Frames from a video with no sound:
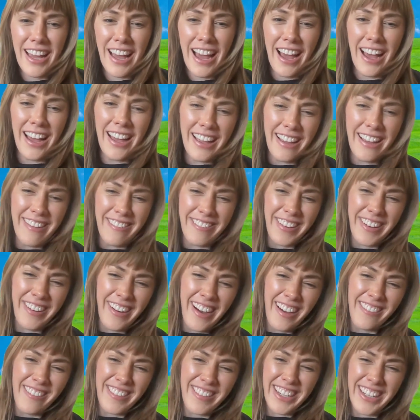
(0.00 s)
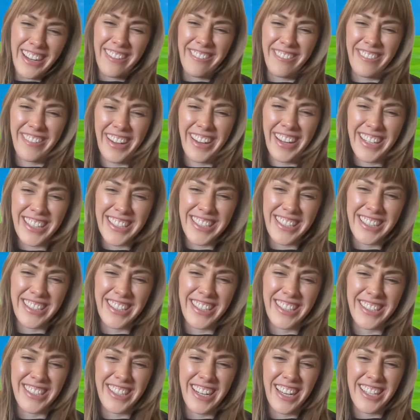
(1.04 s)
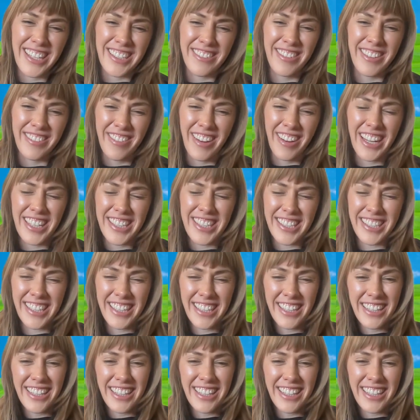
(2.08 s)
If you're happy to go first and just share some advice.